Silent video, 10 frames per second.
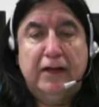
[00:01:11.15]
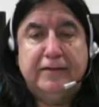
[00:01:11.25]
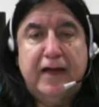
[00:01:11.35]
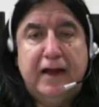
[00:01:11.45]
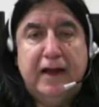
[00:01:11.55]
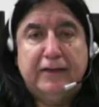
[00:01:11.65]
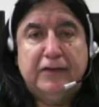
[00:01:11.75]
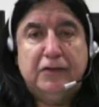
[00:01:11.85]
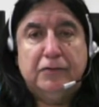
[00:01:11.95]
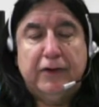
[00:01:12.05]

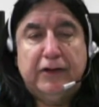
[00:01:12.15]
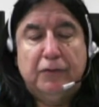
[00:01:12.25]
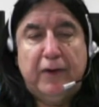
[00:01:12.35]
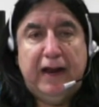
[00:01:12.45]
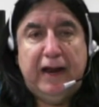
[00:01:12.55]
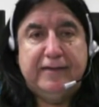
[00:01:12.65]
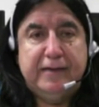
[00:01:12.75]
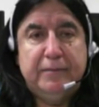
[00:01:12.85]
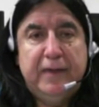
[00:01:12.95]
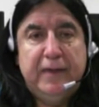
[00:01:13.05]
dialectical critical
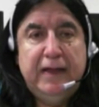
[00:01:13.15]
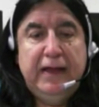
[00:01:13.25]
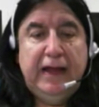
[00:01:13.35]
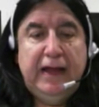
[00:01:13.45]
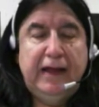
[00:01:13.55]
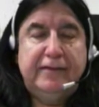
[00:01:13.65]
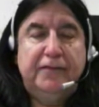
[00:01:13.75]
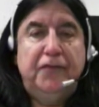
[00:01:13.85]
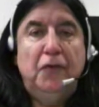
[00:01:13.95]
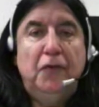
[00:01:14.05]
realism is a
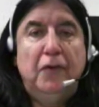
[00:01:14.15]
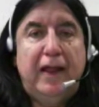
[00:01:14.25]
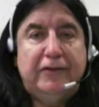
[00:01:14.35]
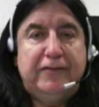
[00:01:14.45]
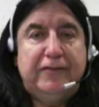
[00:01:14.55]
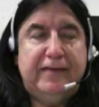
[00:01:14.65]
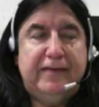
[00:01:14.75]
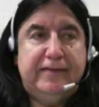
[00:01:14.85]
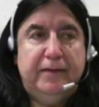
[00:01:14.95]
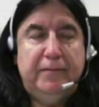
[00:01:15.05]
four-level system,